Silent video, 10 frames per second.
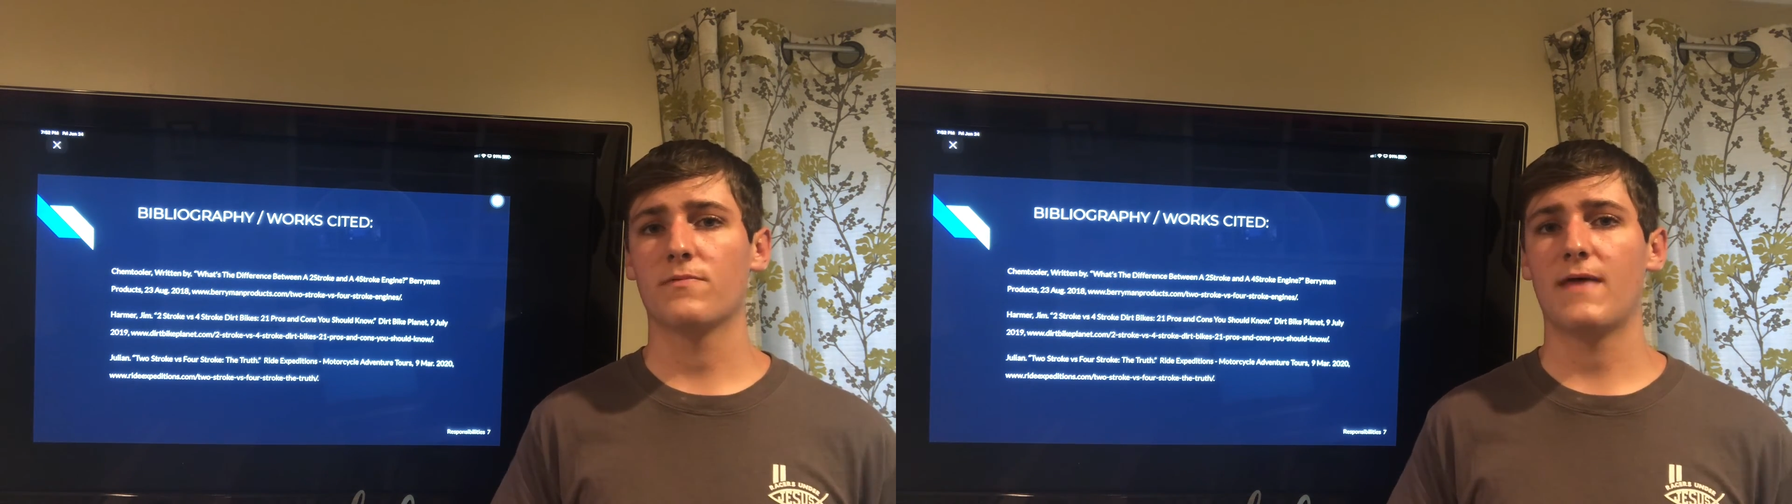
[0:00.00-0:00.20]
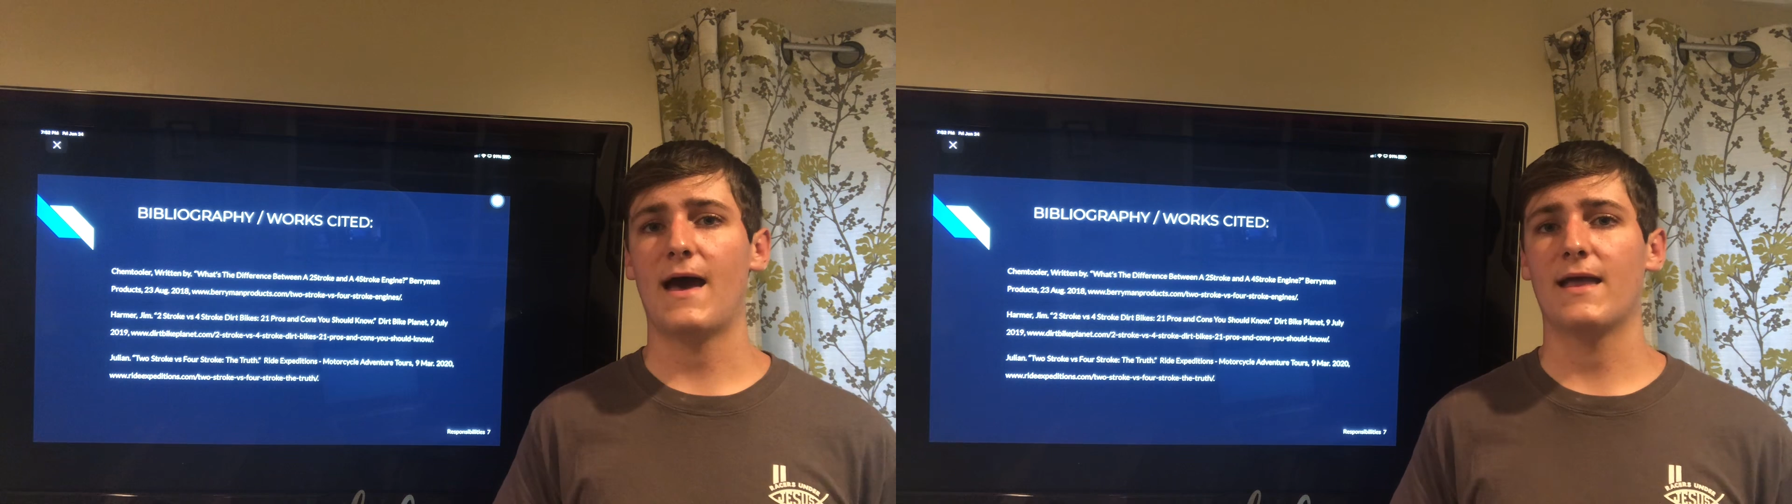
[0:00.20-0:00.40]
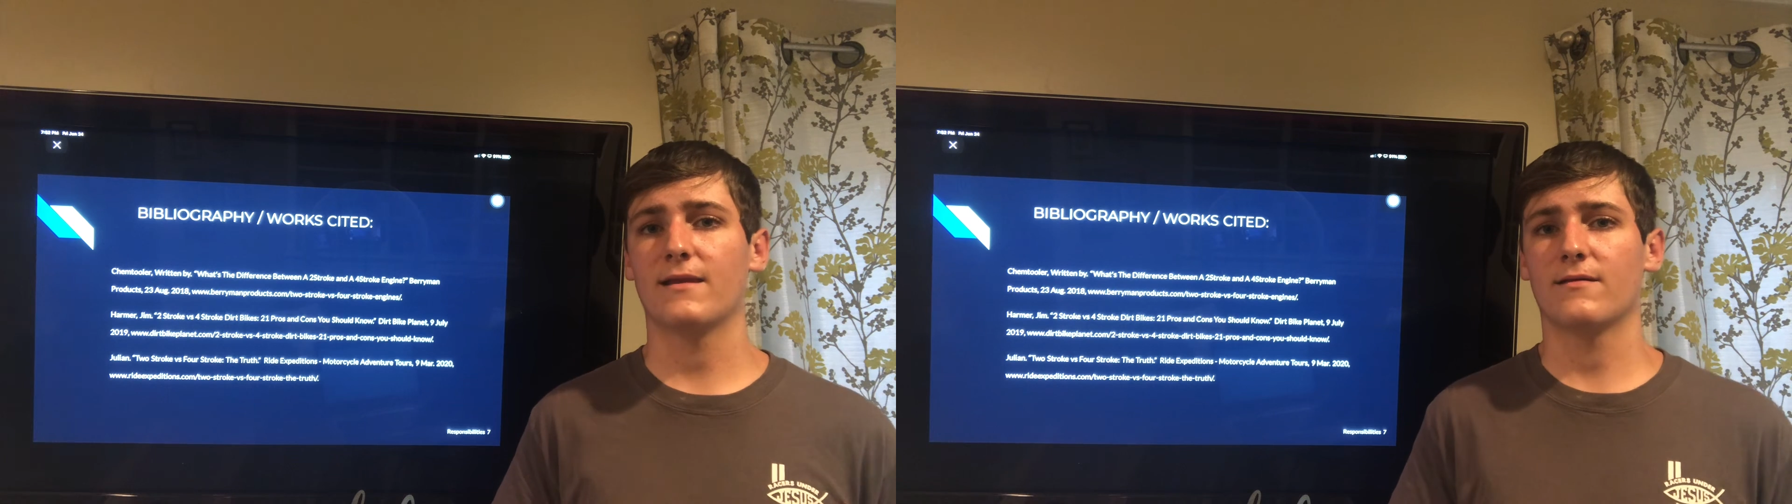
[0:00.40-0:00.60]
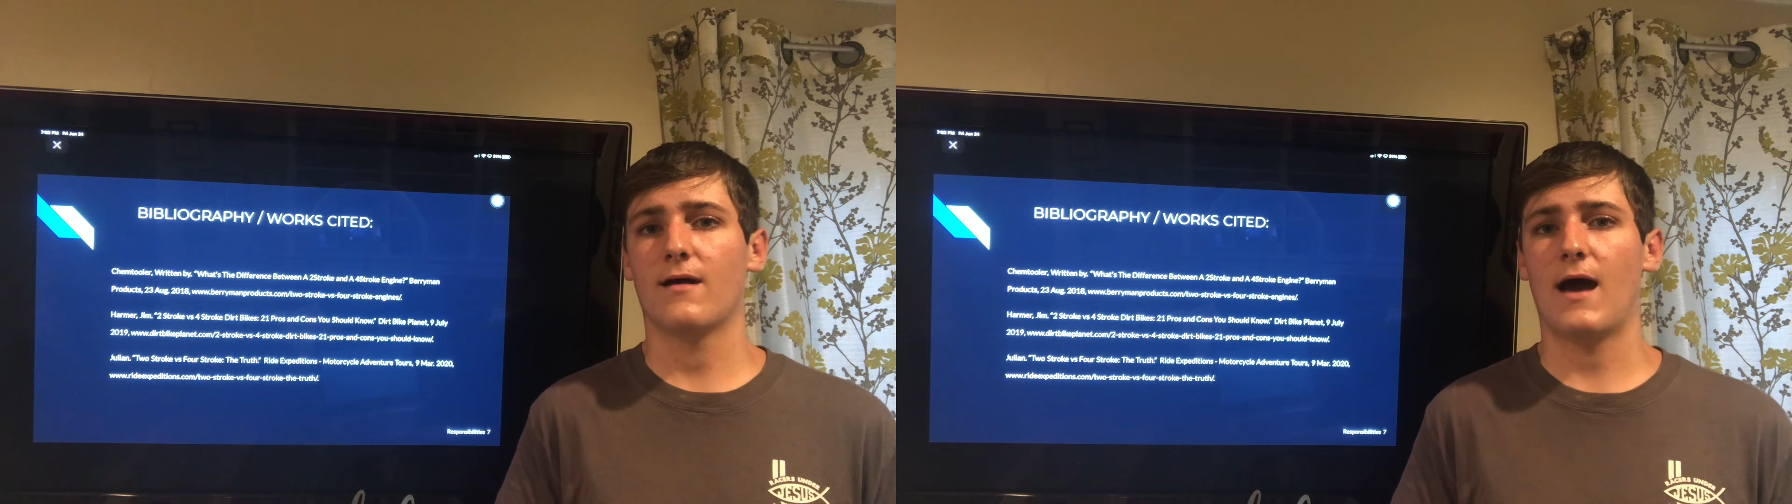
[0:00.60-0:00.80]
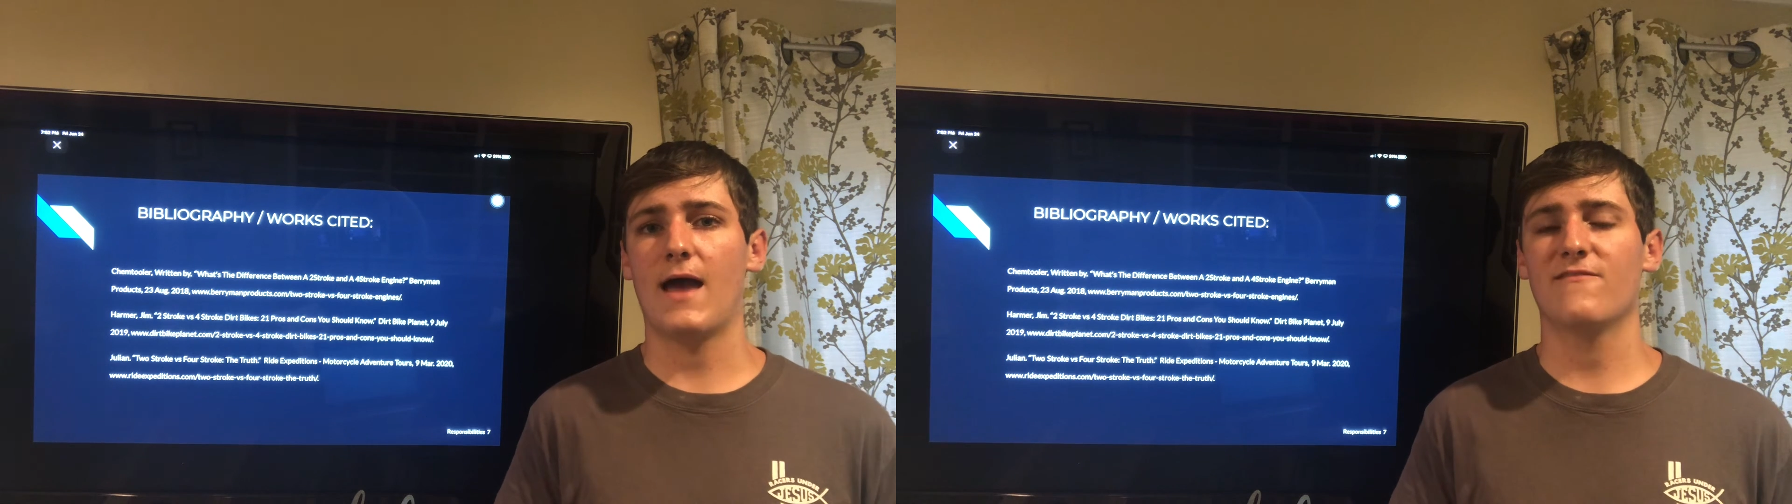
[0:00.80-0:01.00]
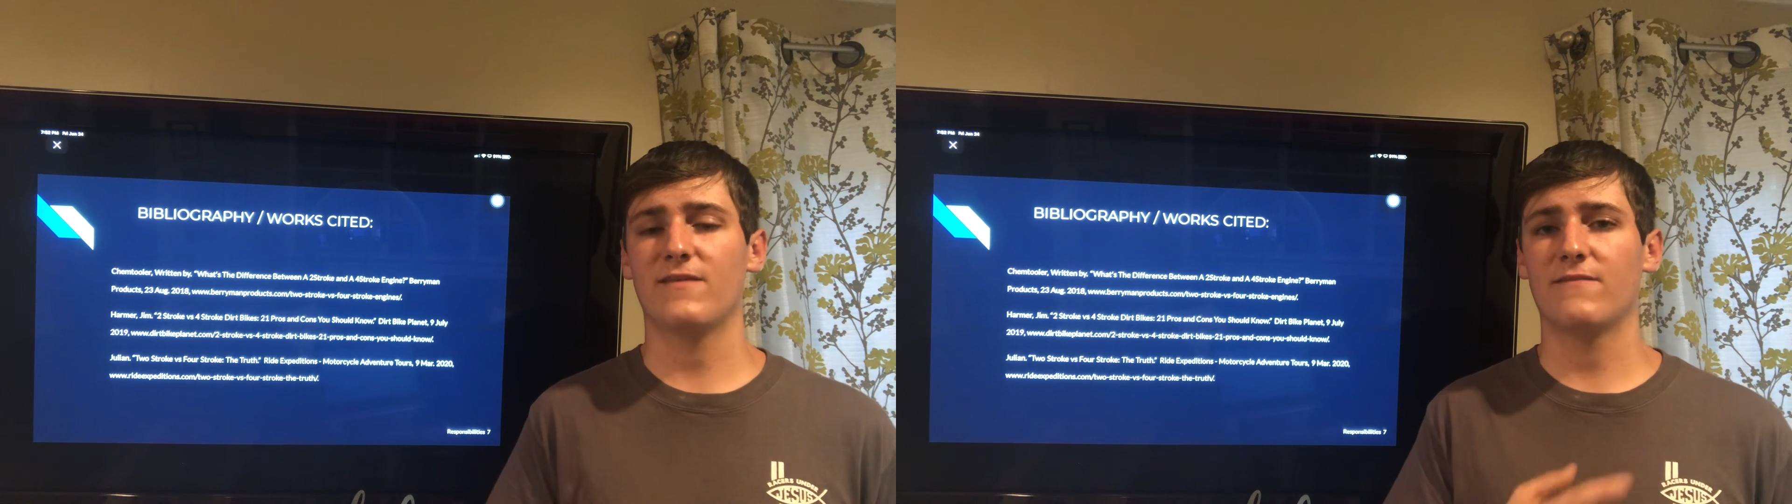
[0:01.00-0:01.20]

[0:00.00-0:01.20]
that I have